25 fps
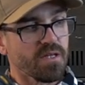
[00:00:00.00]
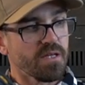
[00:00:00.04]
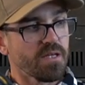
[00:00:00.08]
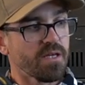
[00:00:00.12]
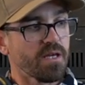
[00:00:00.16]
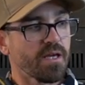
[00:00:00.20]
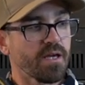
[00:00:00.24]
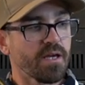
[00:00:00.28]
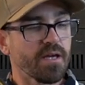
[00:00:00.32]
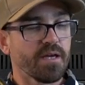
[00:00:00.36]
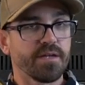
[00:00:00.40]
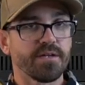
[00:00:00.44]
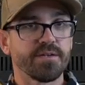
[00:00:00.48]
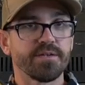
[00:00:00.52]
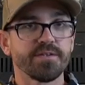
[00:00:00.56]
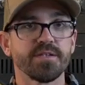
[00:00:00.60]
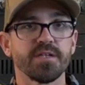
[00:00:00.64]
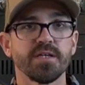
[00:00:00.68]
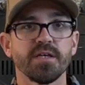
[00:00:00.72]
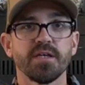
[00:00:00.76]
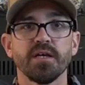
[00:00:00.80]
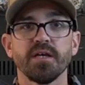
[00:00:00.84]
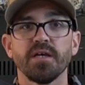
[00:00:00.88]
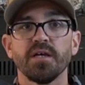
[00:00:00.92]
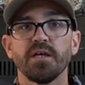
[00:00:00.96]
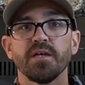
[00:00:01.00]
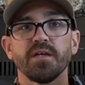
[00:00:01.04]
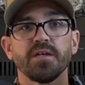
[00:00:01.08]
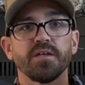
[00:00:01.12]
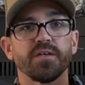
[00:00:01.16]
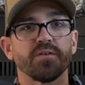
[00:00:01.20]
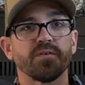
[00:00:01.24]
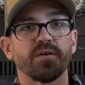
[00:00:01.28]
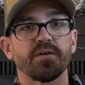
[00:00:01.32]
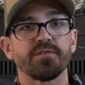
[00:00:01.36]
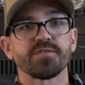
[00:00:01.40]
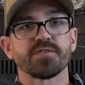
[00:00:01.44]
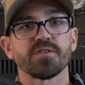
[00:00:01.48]
And,
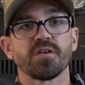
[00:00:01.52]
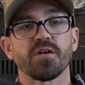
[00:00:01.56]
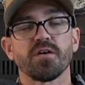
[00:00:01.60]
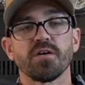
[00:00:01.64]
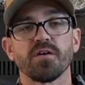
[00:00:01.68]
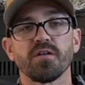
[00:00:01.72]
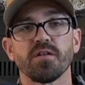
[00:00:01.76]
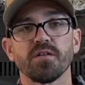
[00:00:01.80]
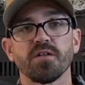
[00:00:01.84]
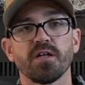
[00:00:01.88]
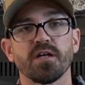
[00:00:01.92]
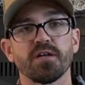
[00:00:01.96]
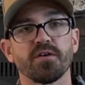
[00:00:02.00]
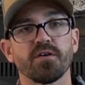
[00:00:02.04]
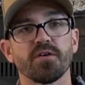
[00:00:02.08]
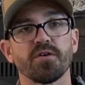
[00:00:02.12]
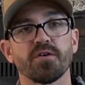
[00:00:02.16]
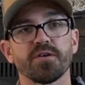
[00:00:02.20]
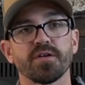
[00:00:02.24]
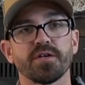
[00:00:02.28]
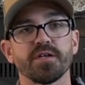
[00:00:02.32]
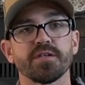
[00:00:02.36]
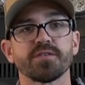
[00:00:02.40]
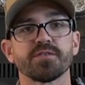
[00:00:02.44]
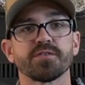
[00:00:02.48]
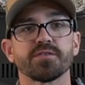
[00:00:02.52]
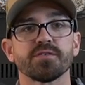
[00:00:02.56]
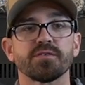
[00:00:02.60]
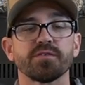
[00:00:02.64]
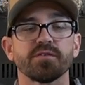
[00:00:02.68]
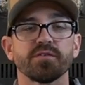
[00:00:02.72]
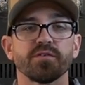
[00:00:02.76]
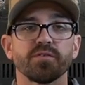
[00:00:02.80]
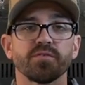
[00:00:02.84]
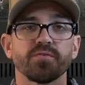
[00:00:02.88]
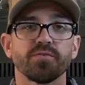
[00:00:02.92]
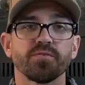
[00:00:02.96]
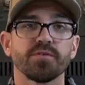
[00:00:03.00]
you know, I saw a lot of hard ice
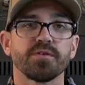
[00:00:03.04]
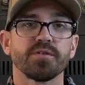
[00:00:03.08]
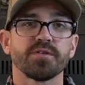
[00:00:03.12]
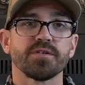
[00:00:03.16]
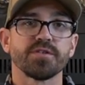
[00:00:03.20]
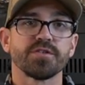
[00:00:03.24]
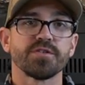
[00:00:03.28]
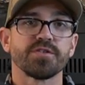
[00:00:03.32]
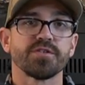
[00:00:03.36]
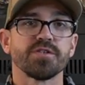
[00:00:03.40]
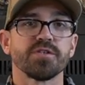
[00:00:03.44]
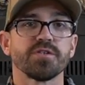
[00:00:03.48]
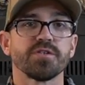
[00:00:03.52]
early this